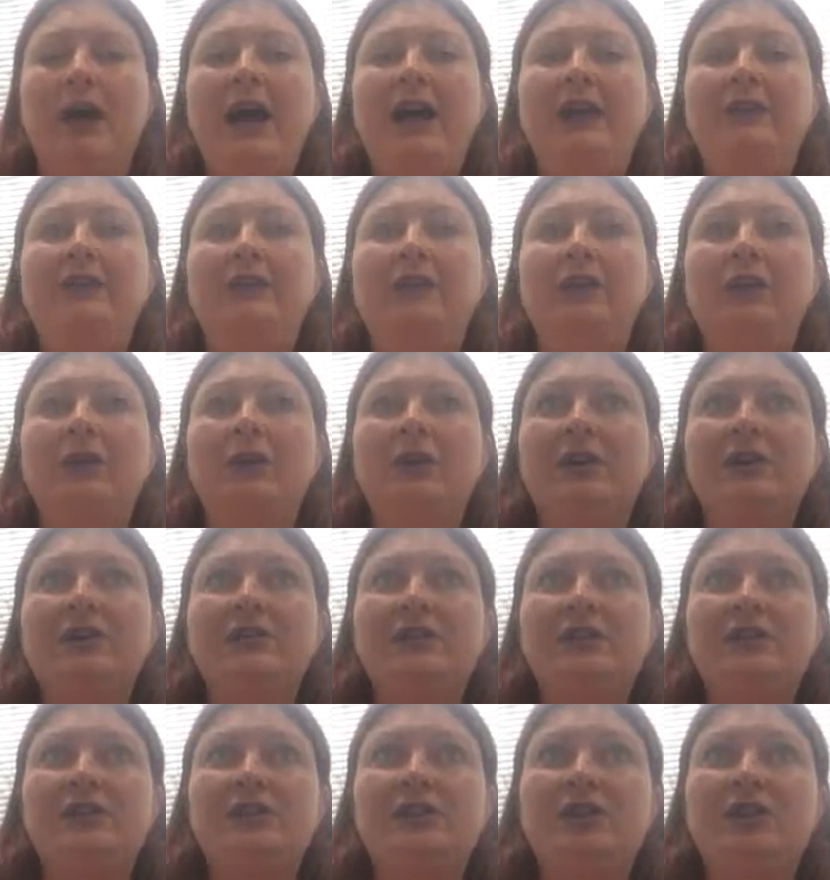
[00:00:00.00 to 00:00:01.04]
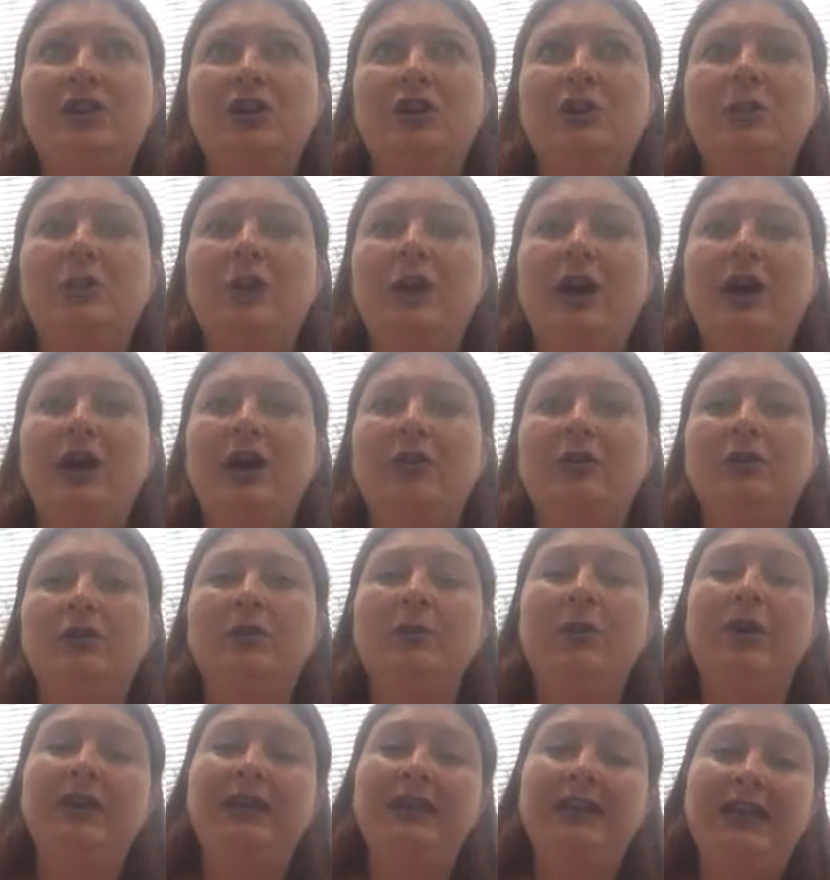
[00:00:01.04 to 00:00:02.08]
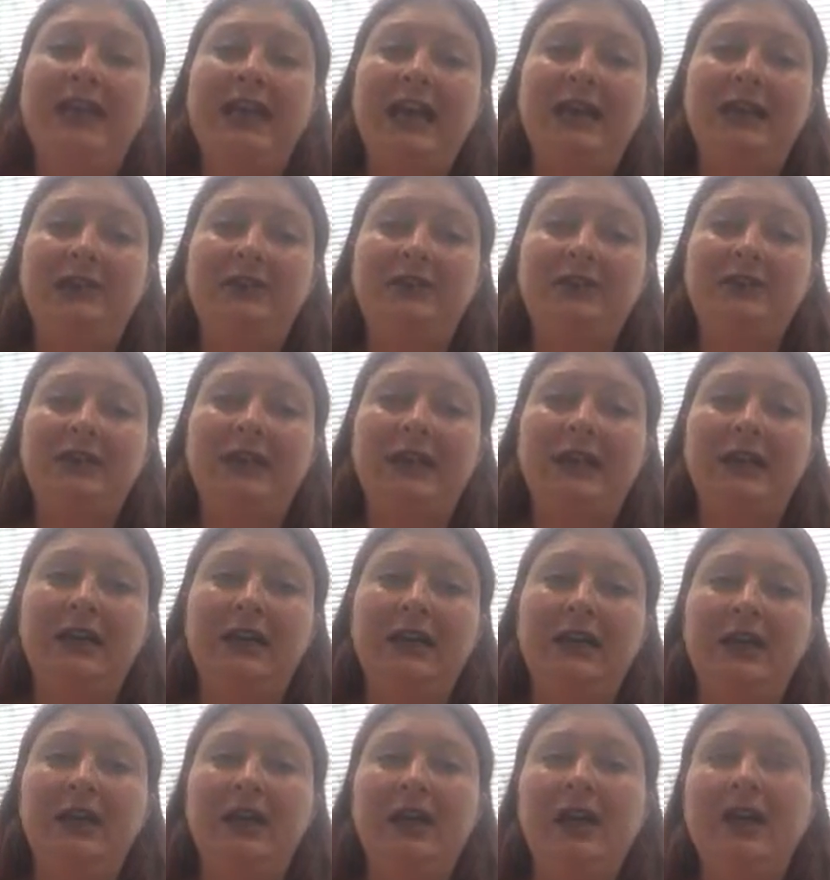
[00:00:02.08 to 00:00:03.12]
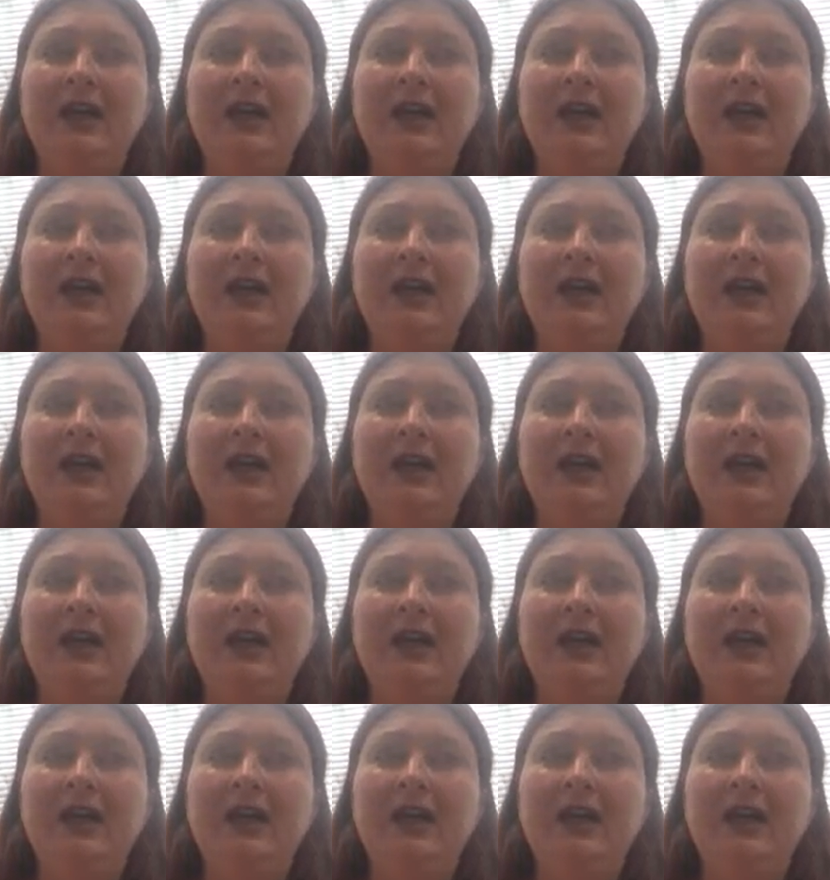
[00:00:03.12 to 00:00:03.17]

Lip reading: and a lawyer says to you, well, you might need counselling,